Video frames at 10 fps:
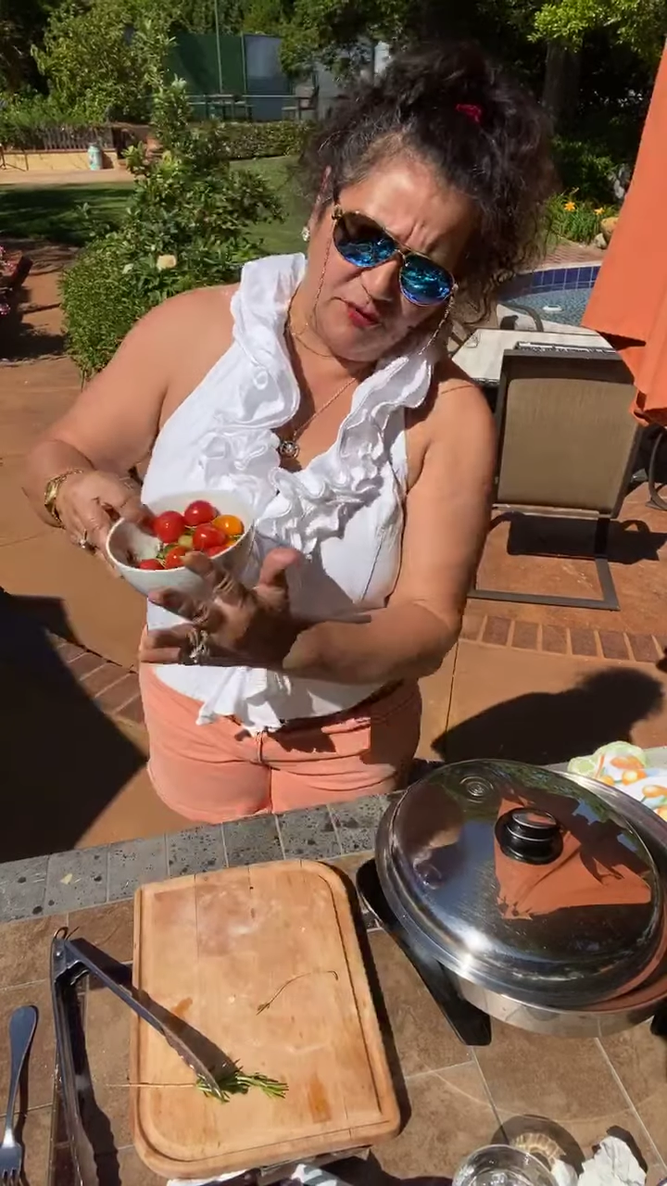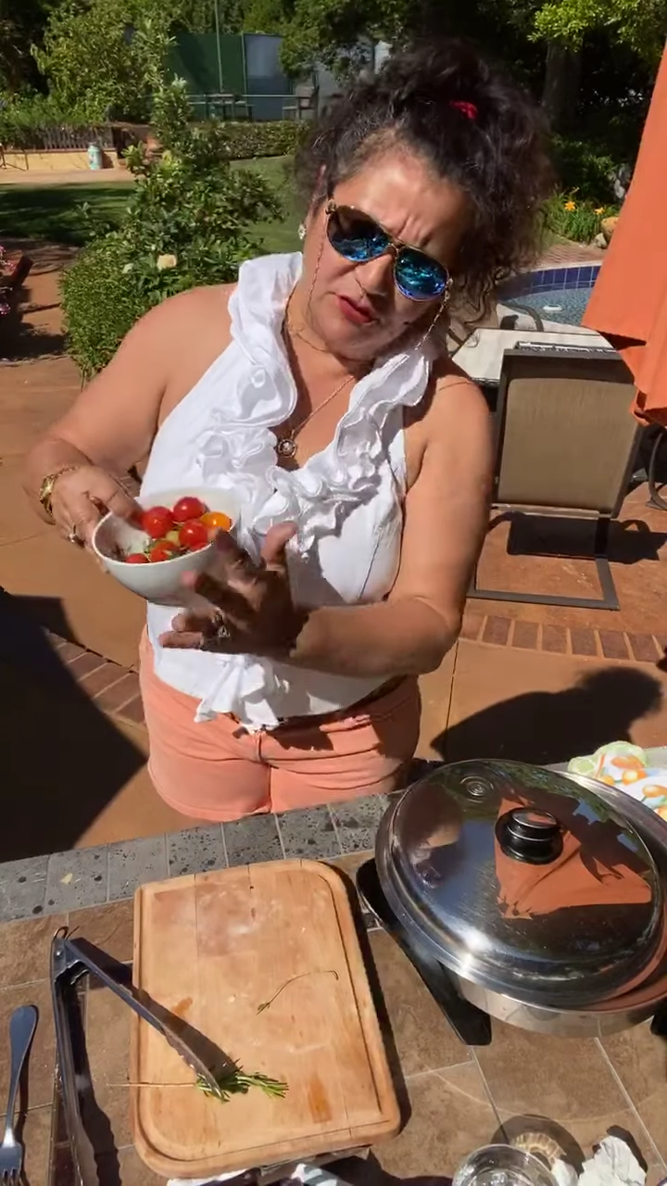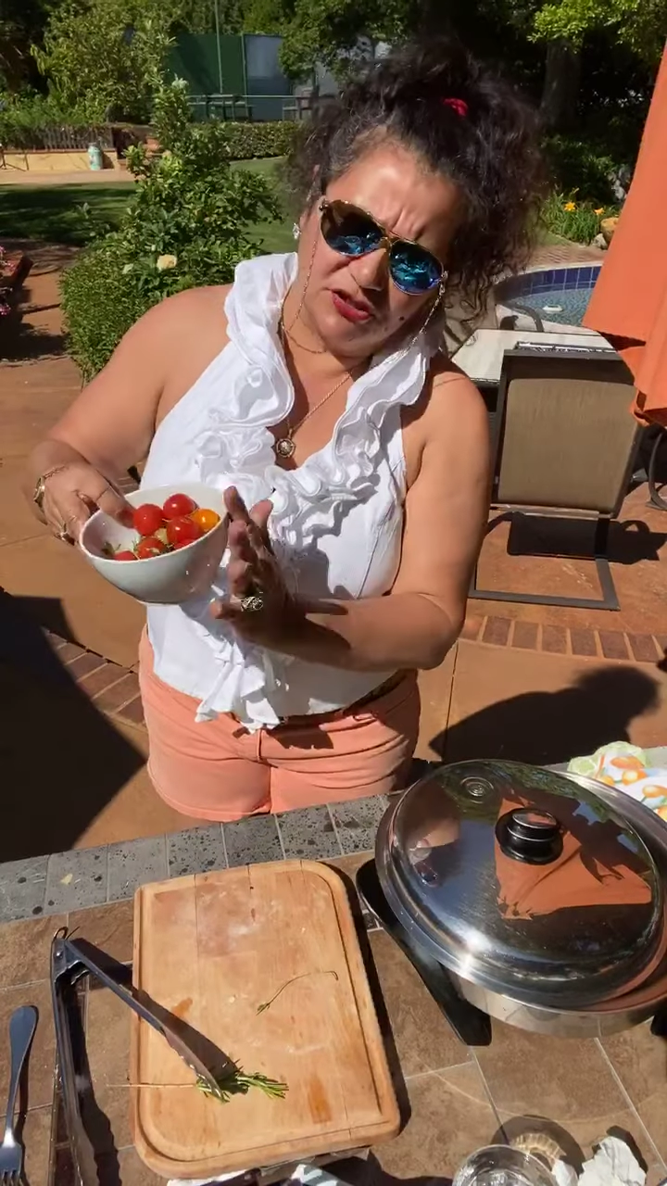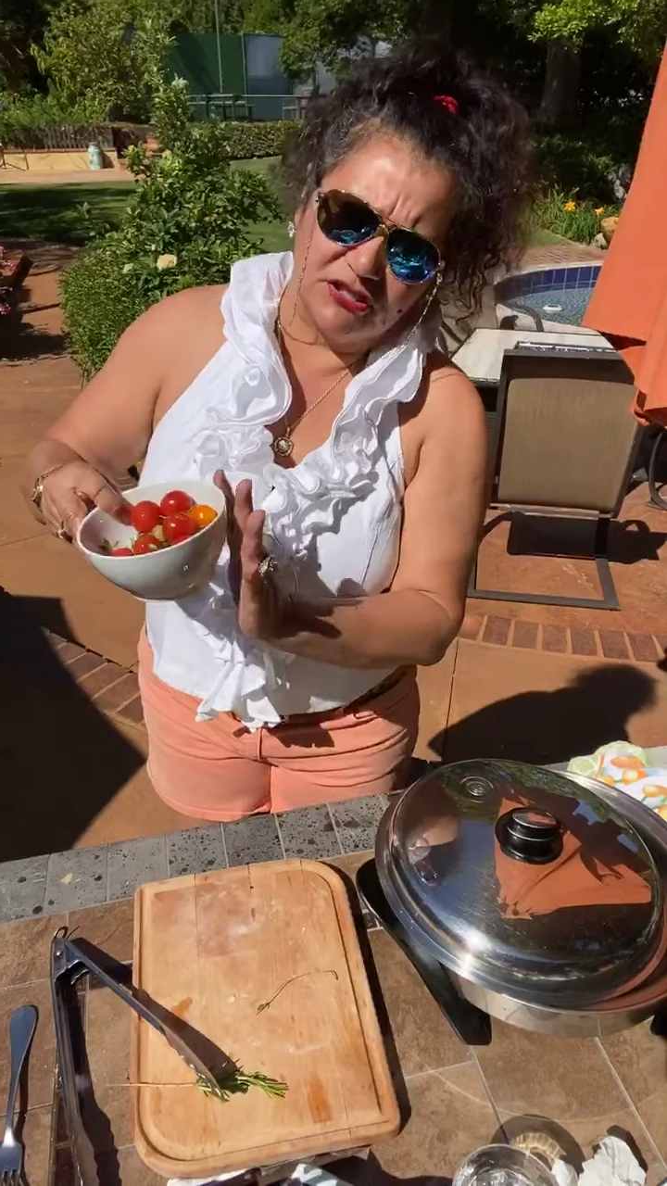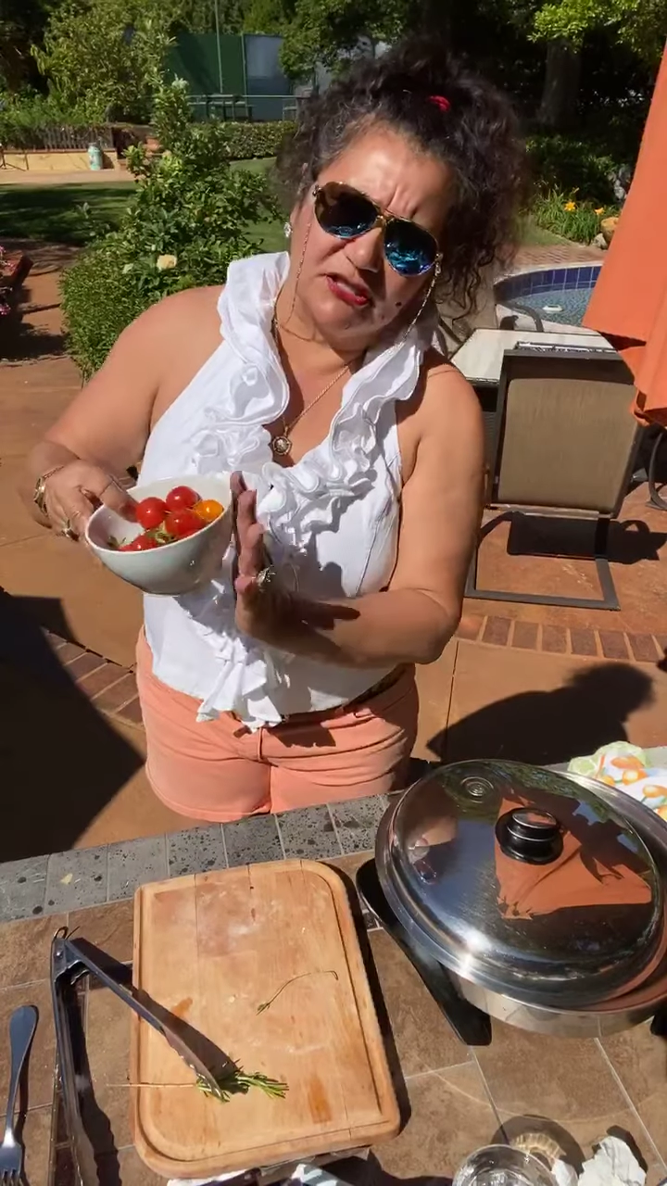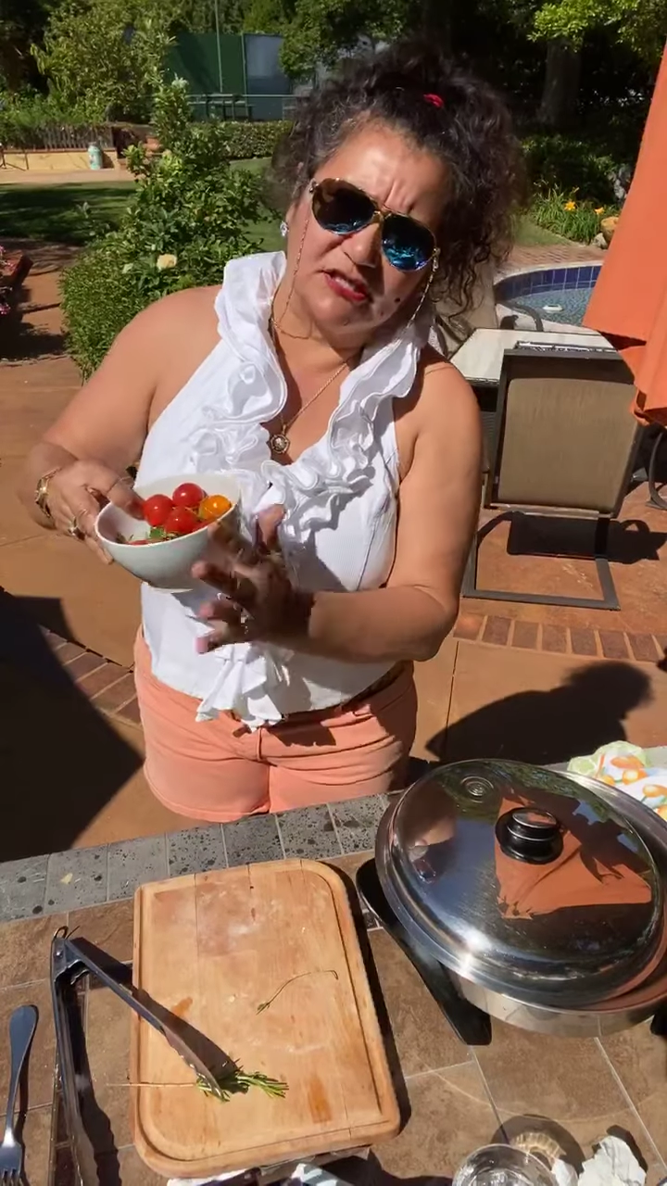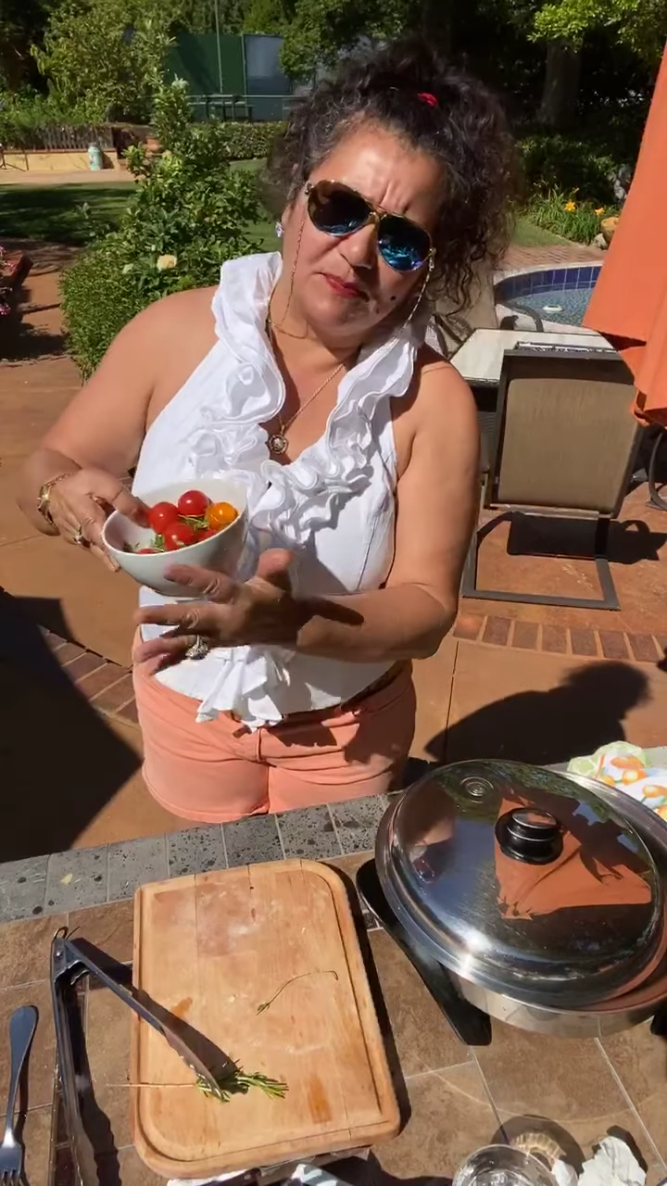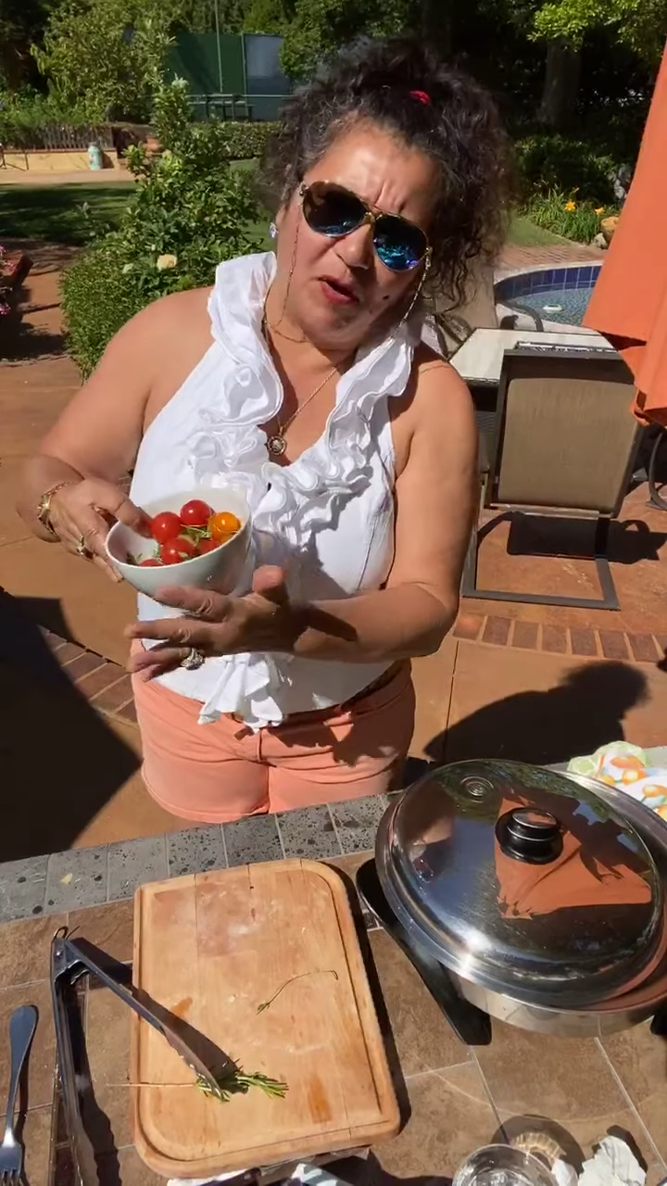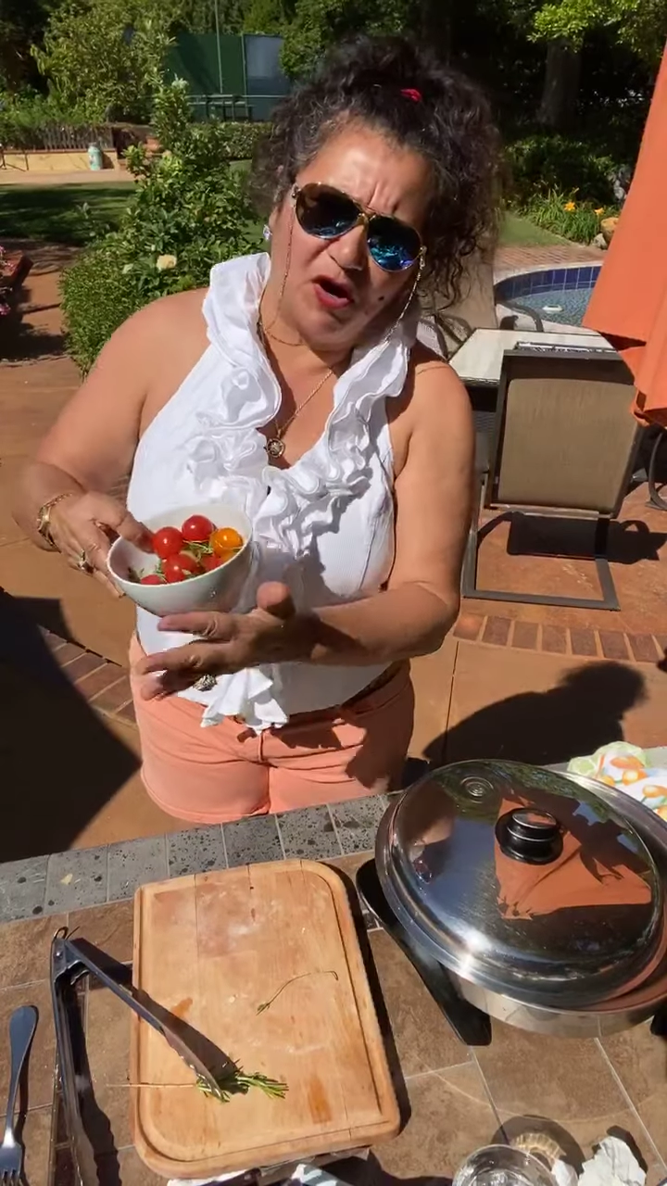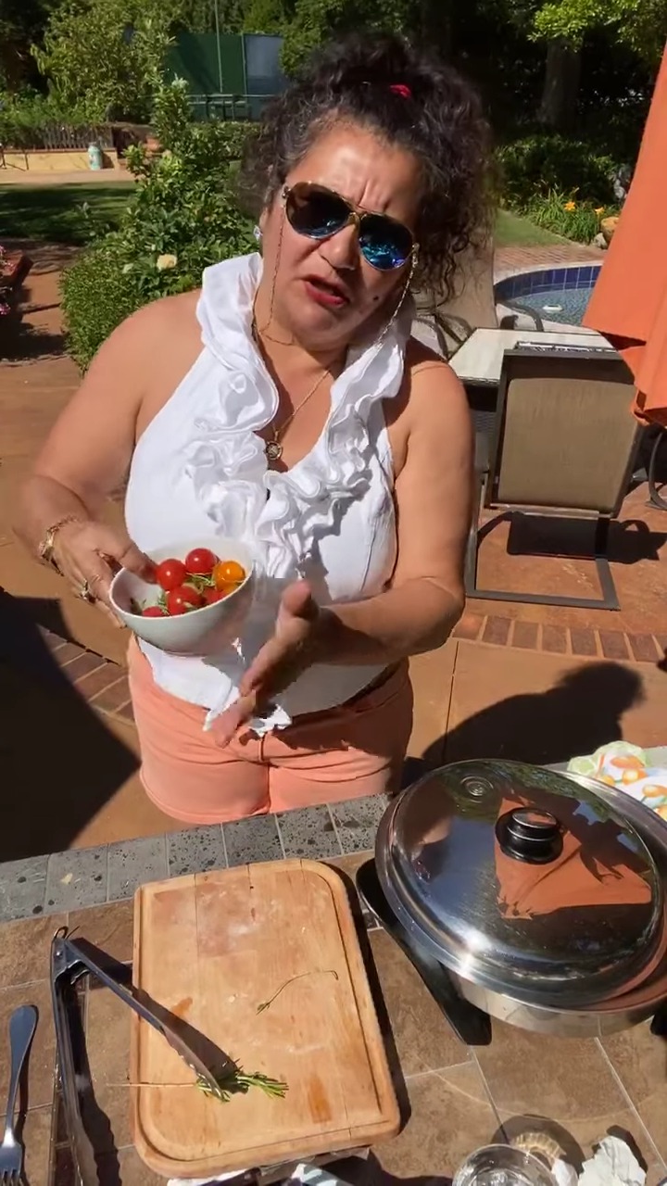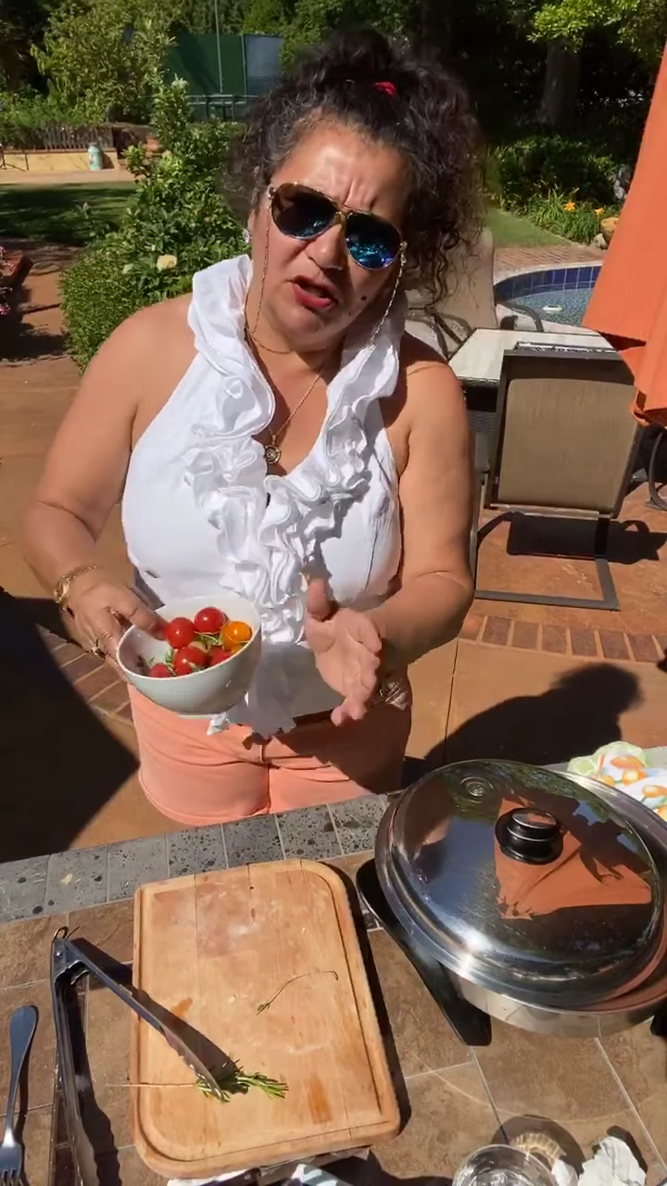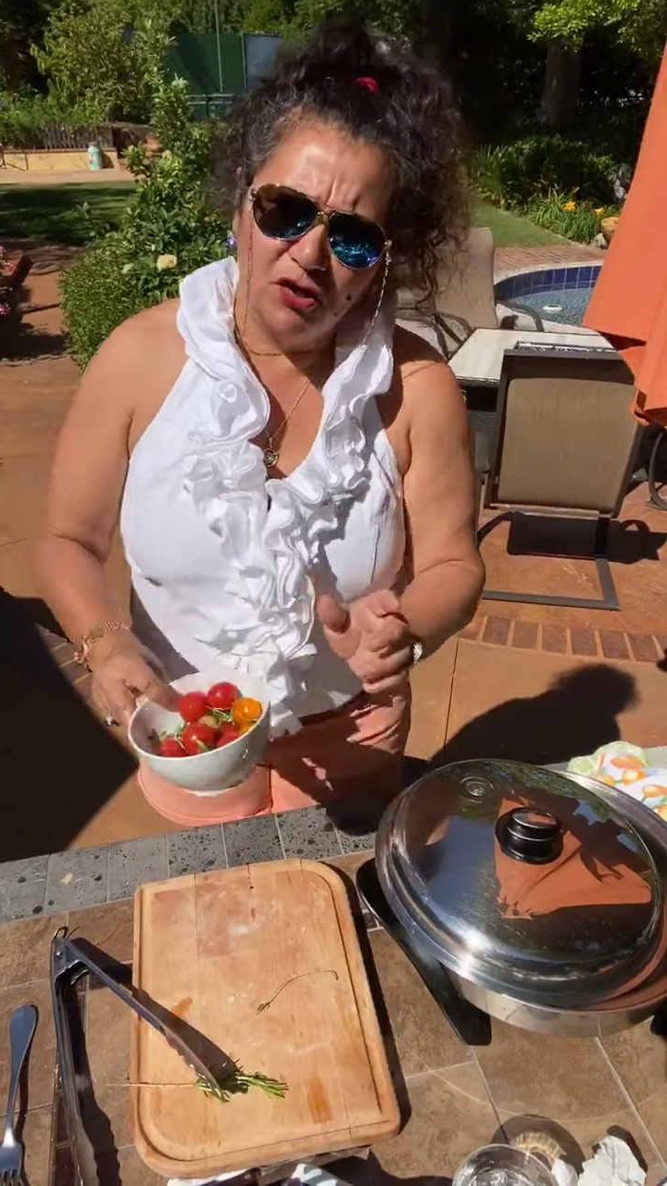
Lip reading: which is this part,